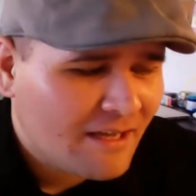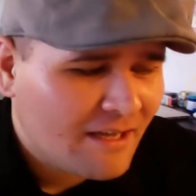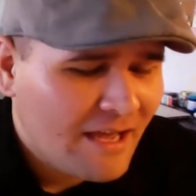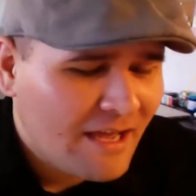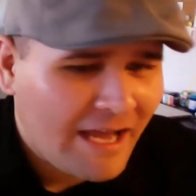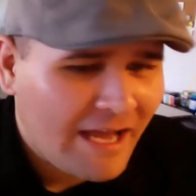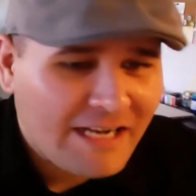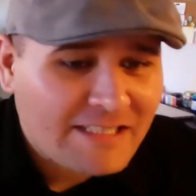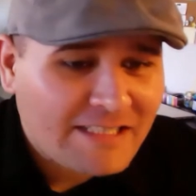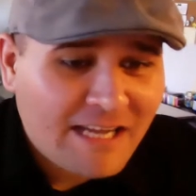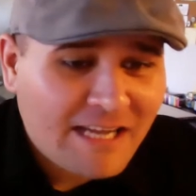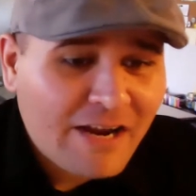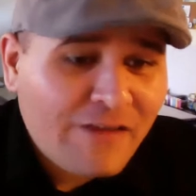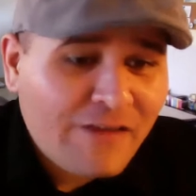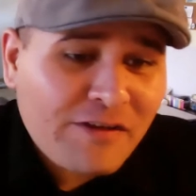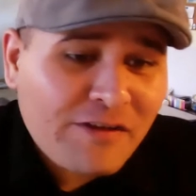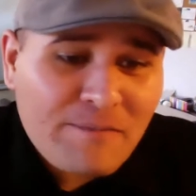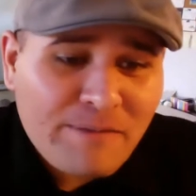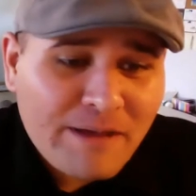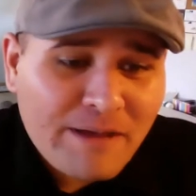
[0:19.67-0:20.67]
it's not
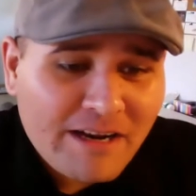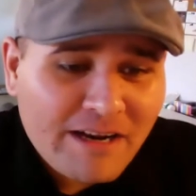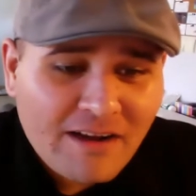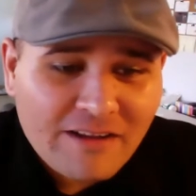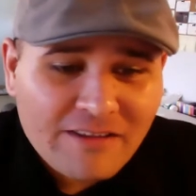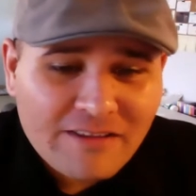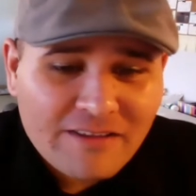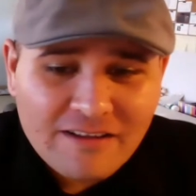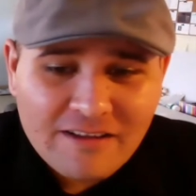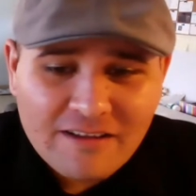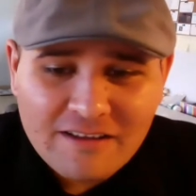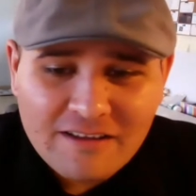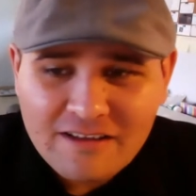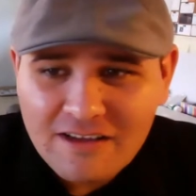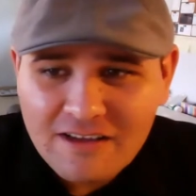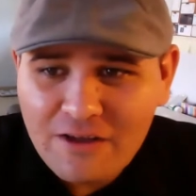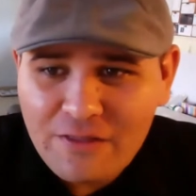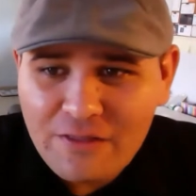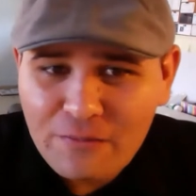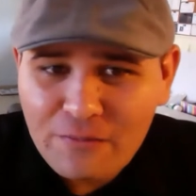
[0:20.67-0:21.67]
even embedded on the
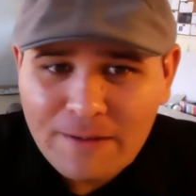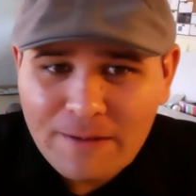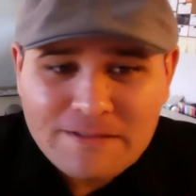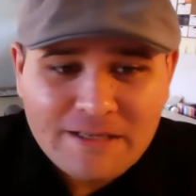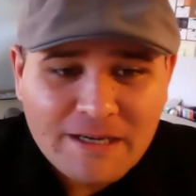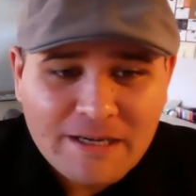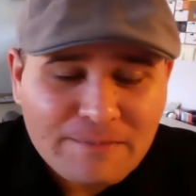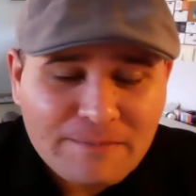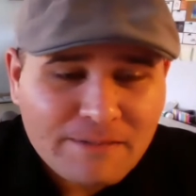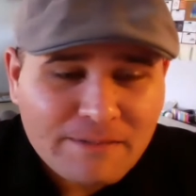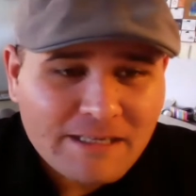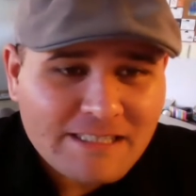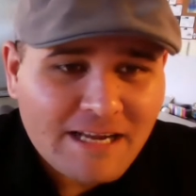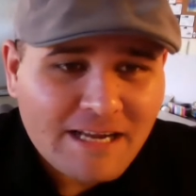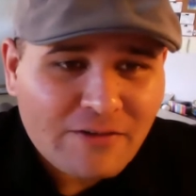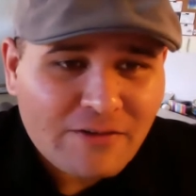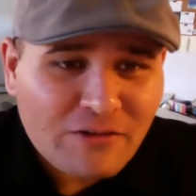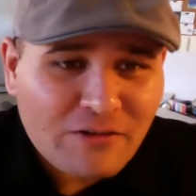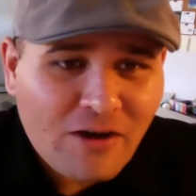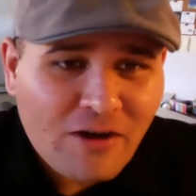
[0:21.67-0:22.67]
website because I
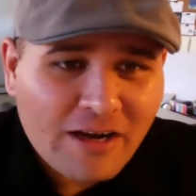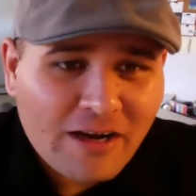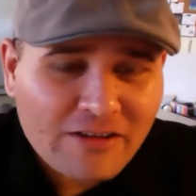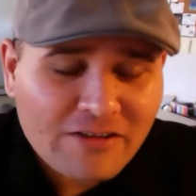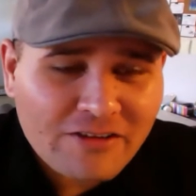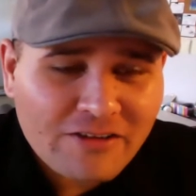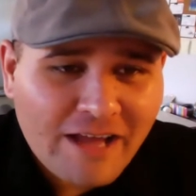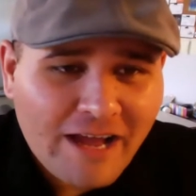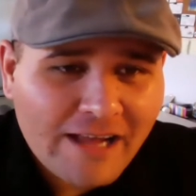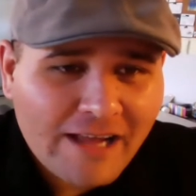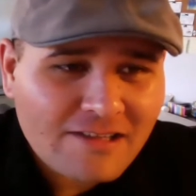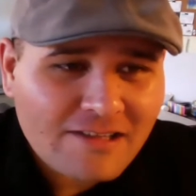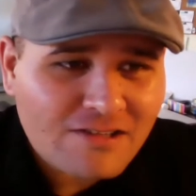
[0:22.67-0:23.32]
don't know how to do that.